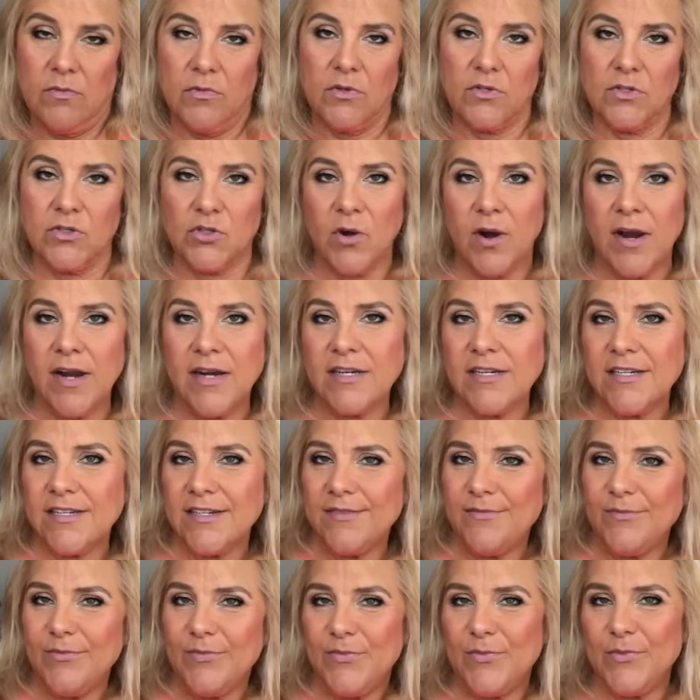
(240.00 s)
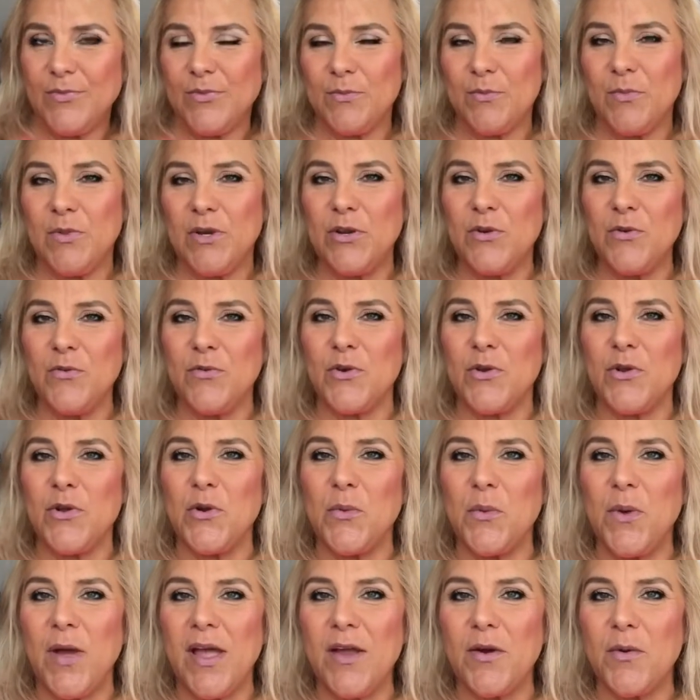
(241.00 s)
trying to maneuver
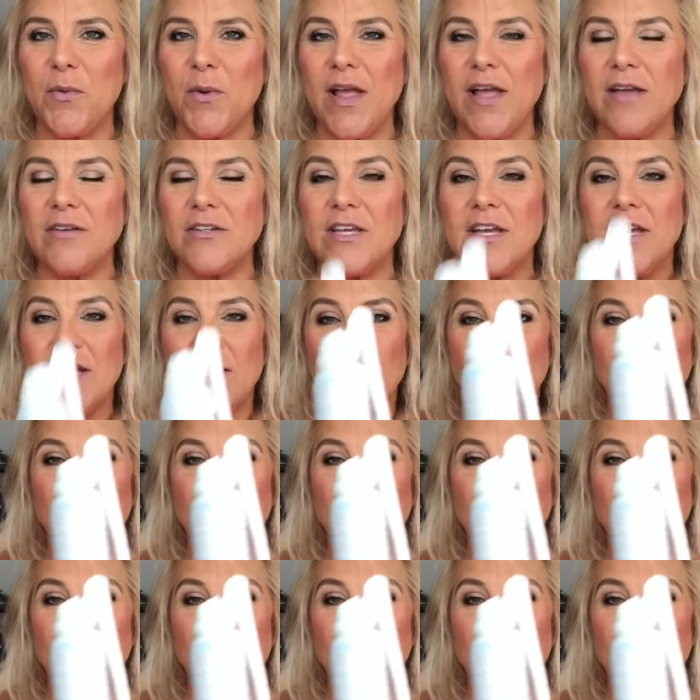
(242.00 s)
your way around.